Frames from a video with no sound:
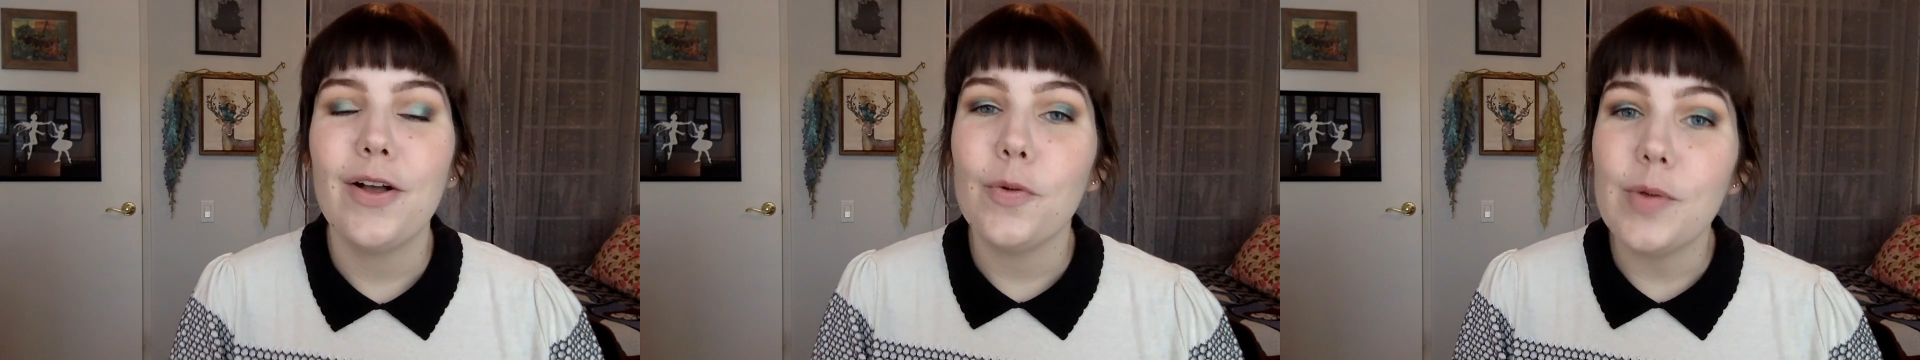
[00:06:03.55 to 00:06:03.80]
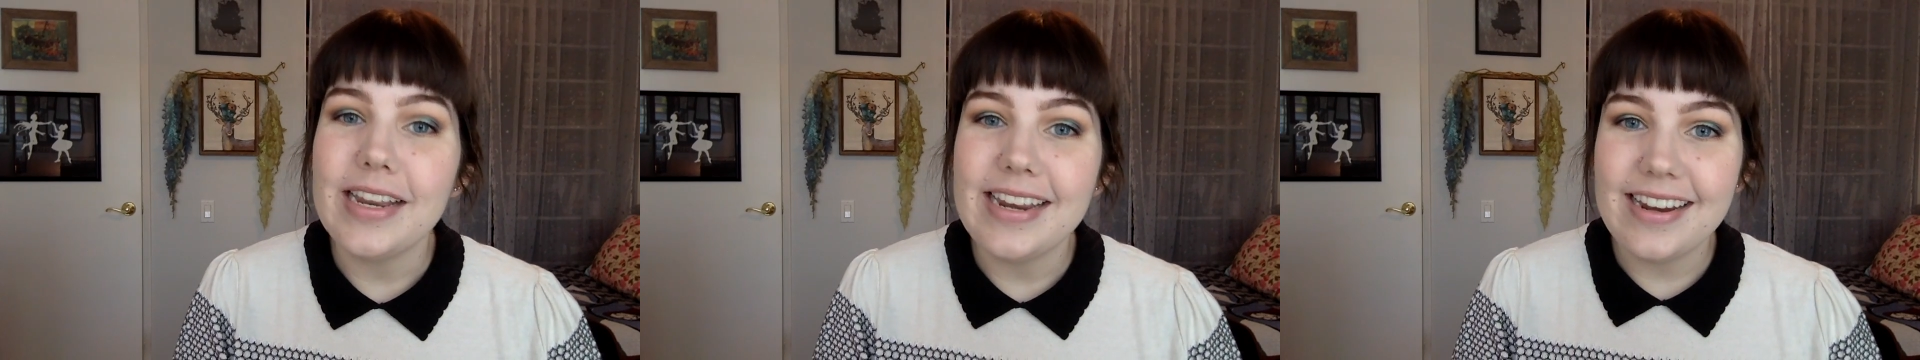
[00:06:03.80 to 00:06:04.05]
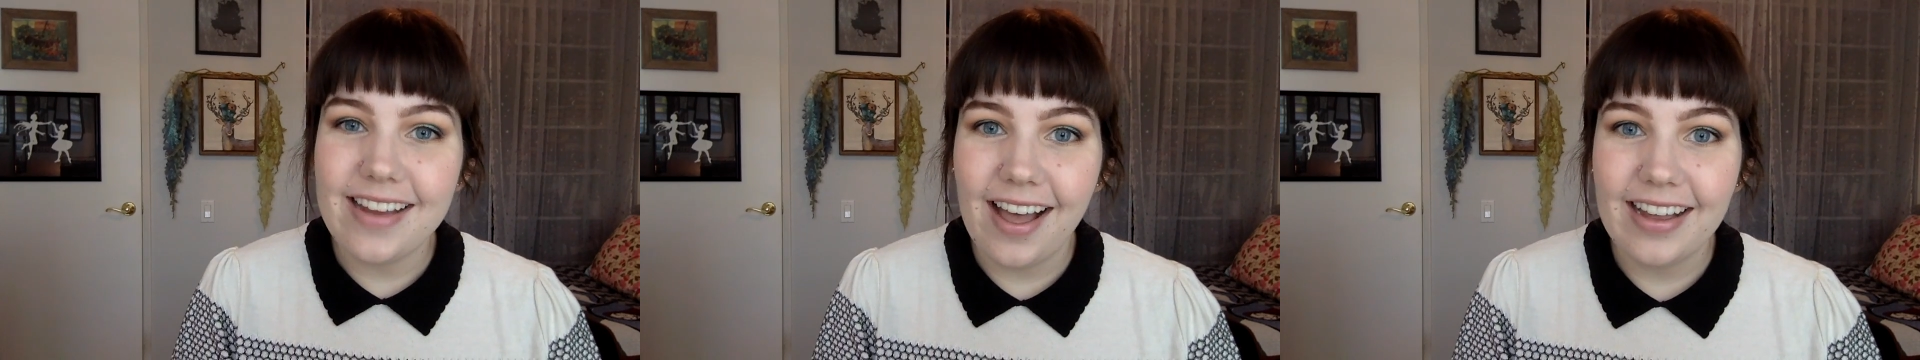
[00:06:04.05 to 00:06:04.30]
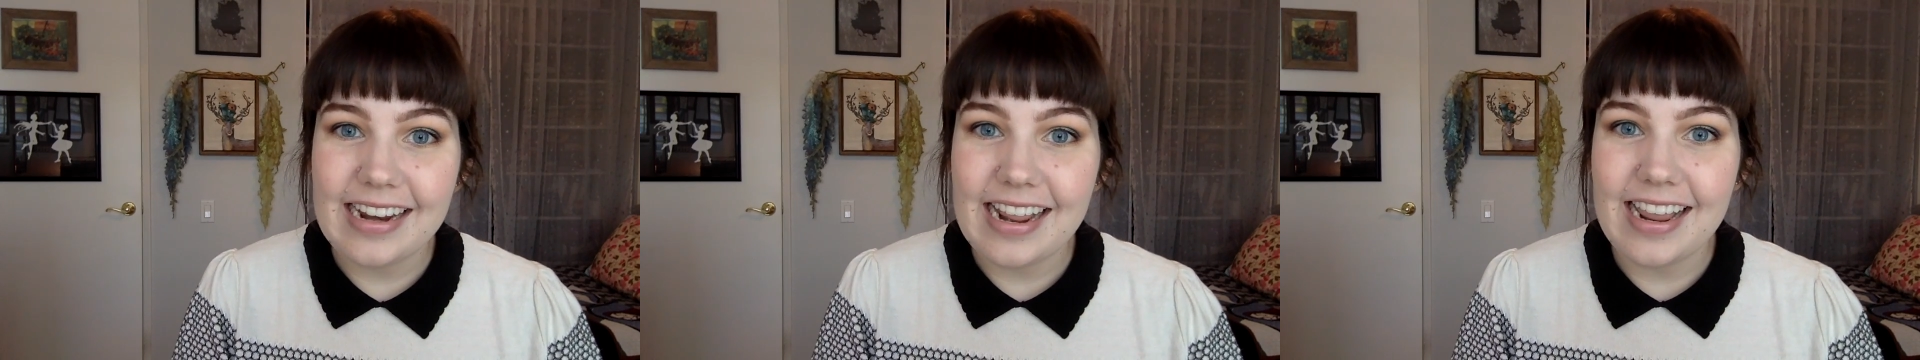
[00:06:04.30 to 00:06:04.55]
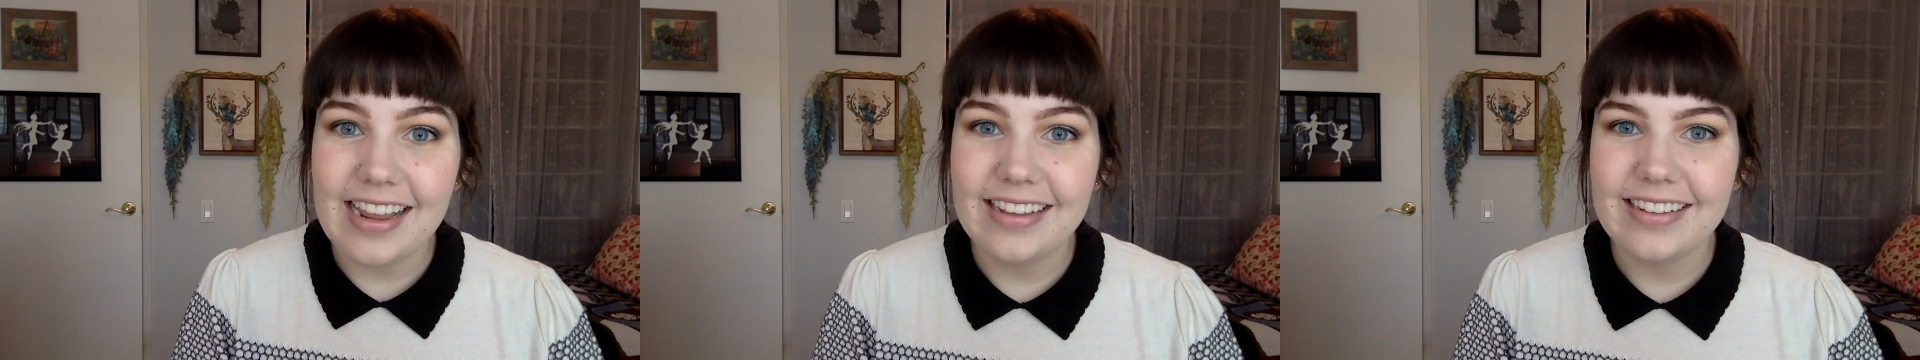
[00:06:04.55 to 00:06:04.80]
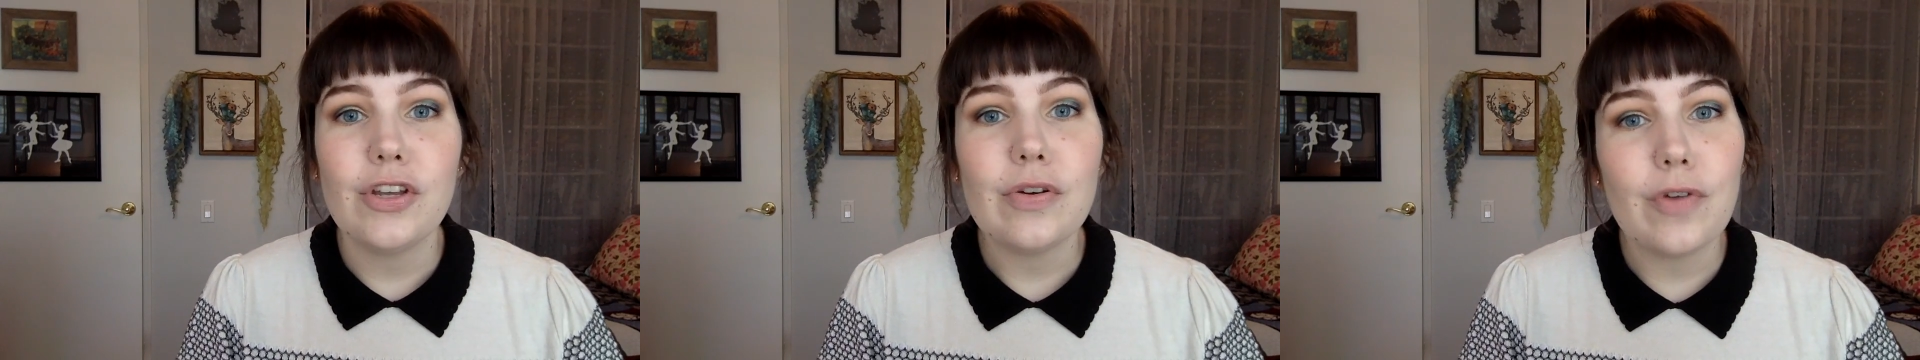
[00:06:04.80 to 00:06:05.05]
We Need Honey,
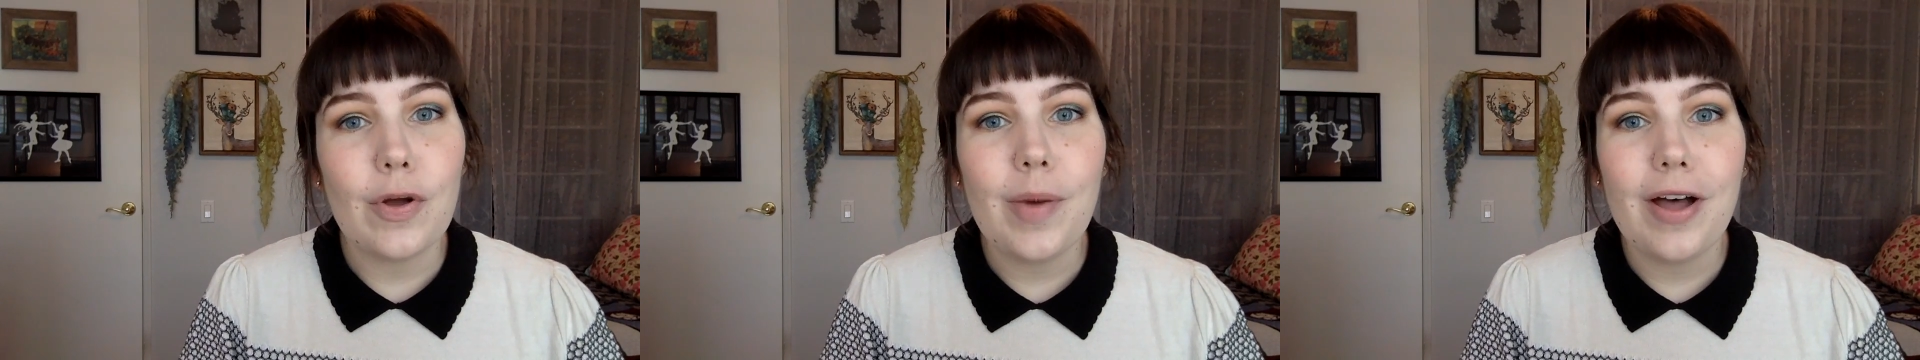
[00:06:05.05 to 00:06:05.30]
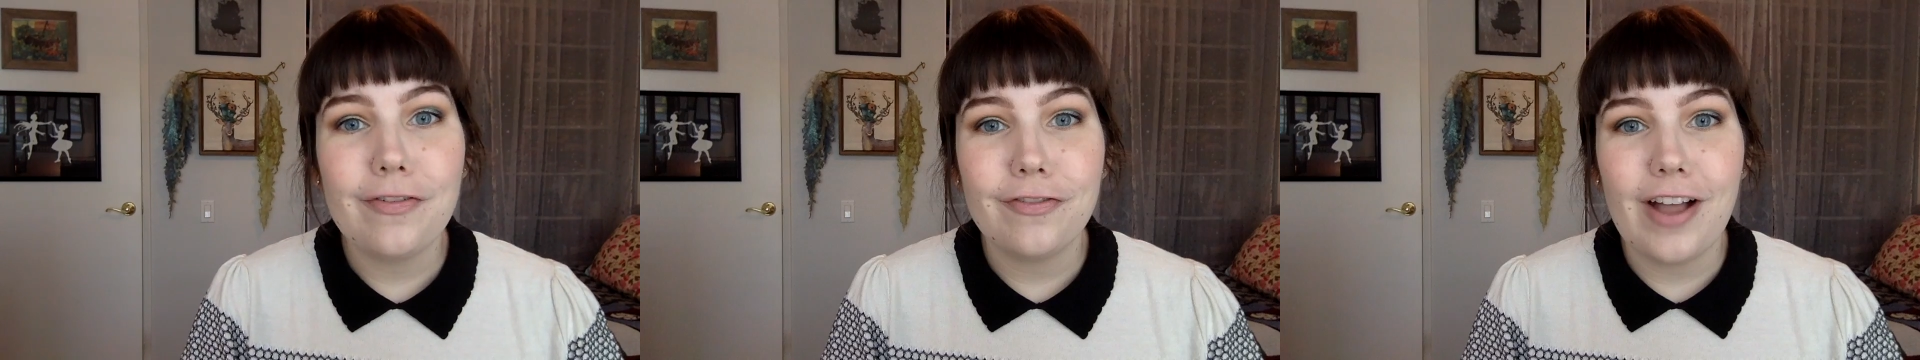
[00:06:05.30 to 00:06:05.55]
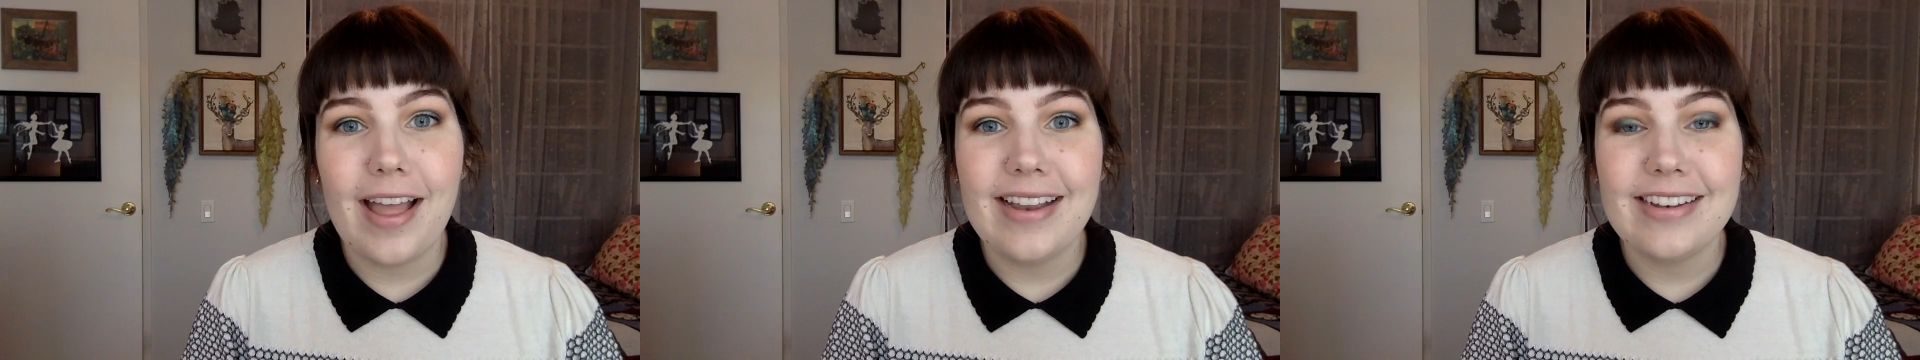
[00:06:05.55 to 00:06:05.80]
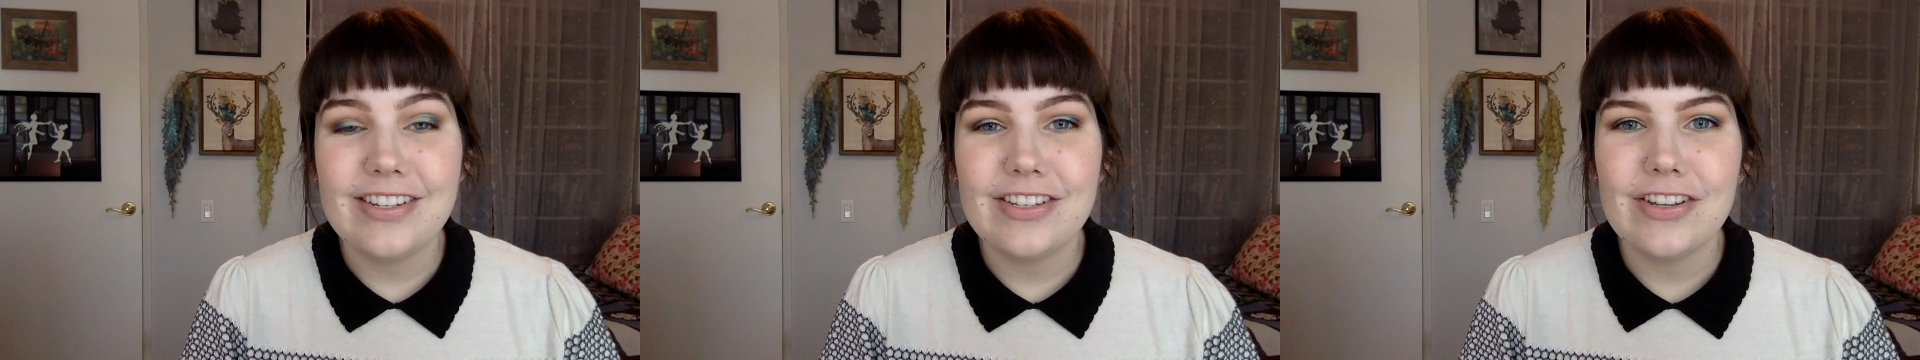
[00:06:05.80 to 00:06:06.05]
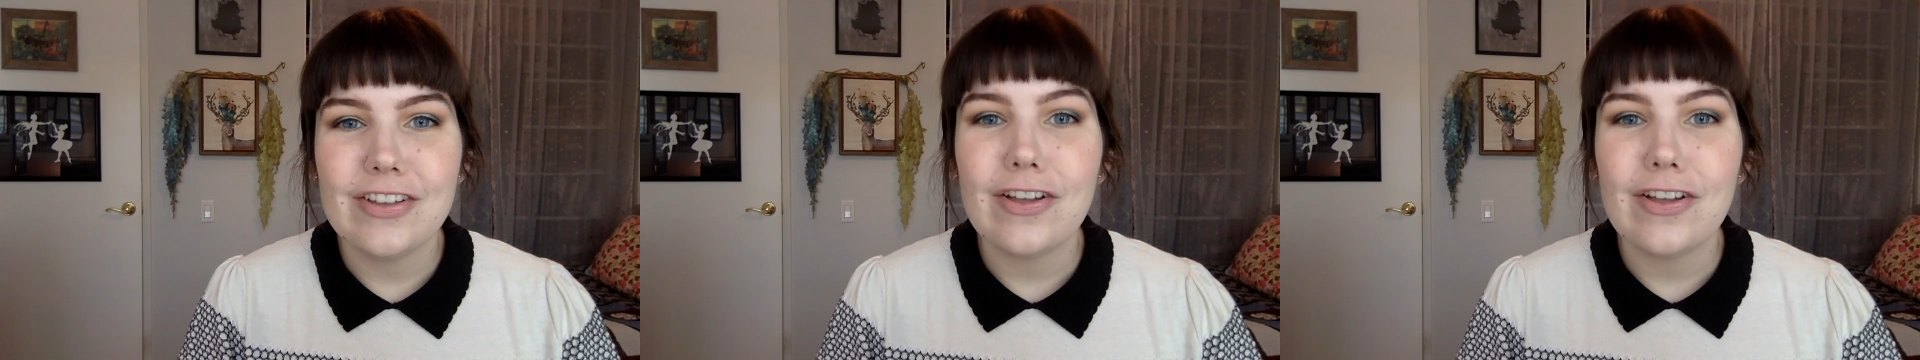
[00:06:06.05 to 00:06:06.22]
Your Robot Friend,